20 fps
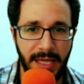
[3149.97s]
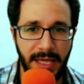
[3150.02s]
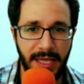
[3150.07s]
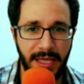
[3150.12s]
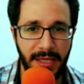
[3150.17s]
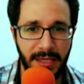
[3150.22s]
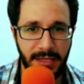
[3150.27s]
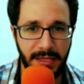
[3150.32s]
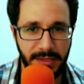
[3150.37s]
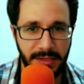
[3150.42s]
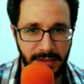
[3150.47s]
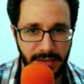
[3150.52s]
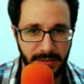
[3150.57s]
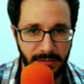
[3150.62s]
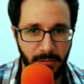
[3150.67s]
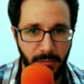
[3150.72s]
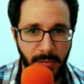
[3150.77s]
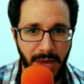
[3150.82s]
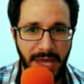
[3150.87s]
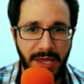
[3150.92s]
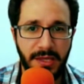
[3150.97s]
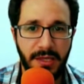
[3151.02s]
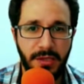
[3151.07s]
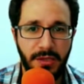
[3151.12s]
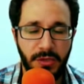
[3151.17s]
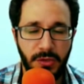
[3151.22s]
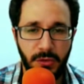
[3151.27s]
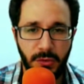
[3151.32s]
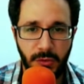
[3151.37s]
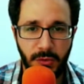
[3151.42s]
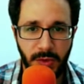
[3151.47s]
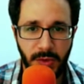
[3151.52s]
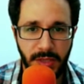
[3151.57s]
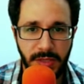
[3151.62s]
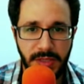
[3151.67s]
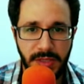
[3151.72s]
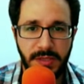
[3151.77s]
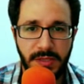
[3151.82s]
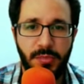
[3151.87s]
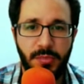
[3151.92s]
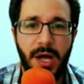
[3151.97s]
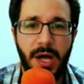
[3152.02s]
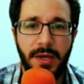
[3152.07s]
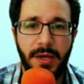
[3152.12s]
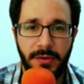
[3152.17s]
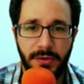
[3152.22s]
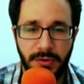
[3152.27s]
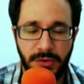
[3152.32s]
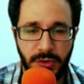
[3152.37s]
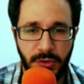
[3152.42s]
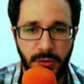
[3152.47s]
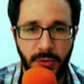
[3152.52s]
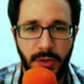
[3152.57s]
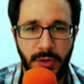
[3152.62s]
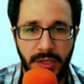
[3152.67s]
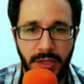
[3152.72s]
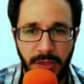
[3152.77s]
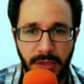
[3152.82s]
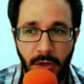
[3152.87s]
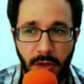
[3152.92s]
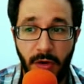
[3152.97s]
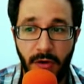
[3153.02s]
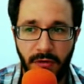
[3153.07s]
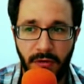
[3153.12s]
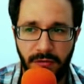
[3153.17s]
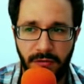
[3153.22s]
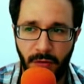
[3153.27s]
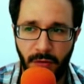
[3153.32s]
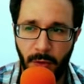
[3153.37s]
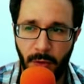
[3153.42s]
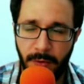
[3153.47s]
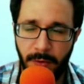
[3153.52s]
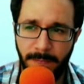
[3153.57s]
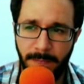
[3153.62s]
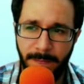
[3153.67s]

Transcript: it is making you aspire to and long for.